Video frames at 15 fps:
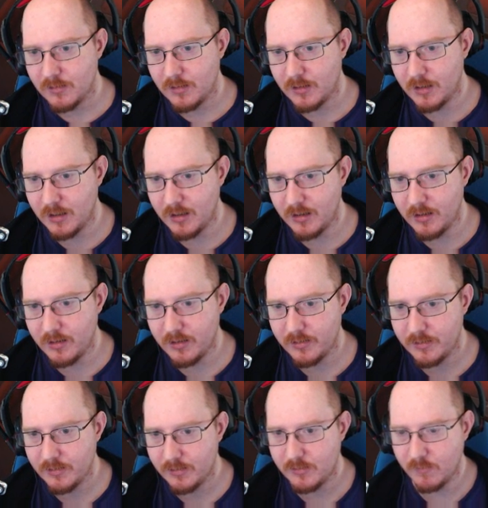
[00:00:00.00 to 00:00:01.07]

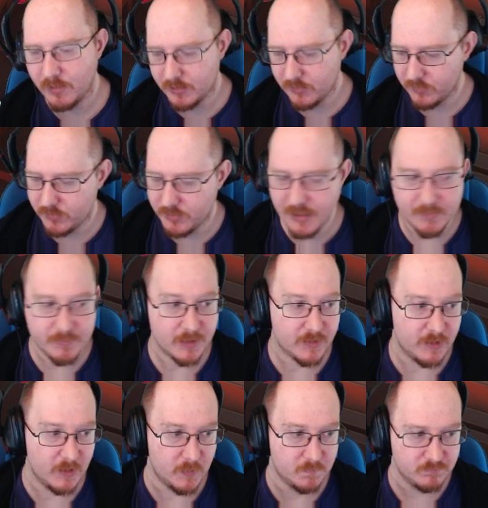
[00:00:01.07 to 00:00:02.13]
Do I coach GM? Yes, I
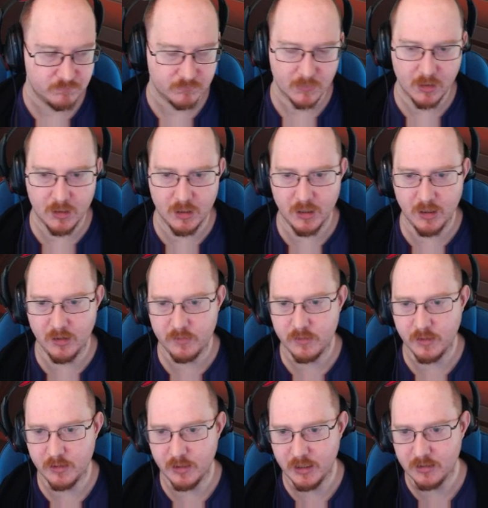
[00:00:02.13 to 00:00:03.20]
do.
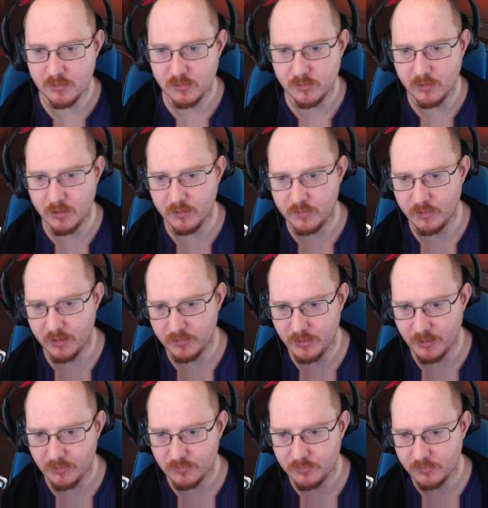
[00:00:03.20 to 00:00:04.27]
Send it in. There's
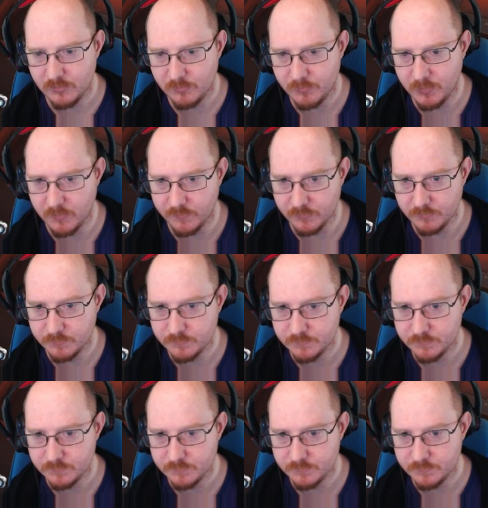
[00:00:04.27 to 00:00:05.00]
yeah, beautiful.